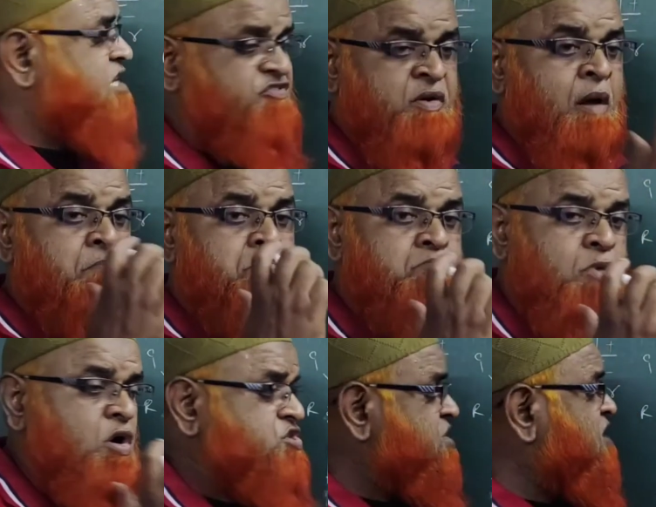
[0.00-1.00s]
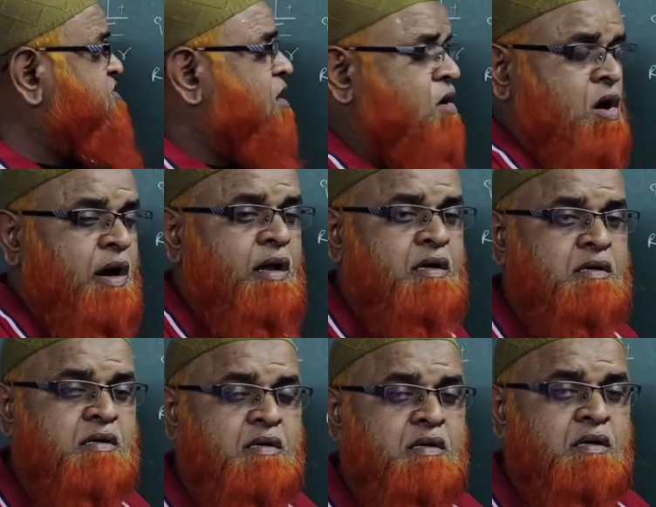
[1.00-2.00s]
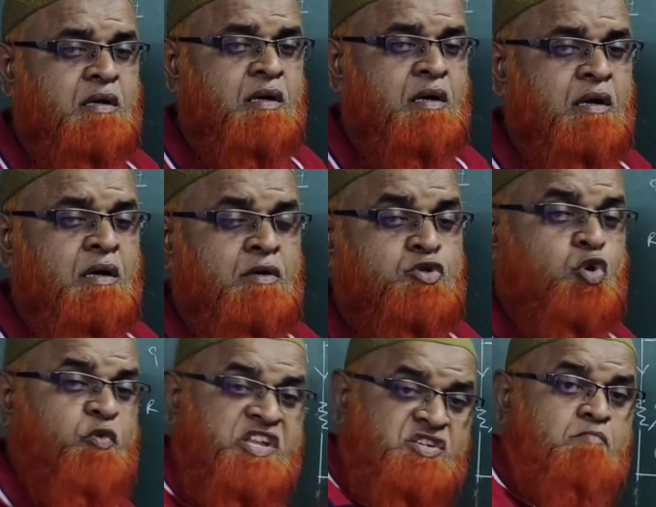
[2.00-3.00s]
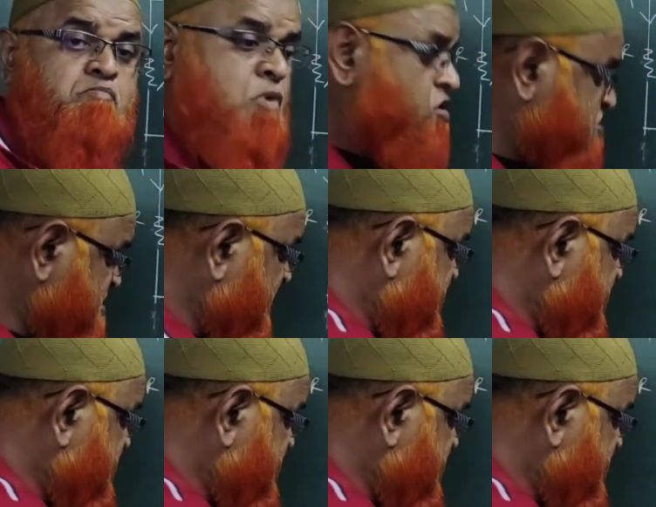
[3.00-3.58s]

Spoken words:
of motion of the rod, through which motional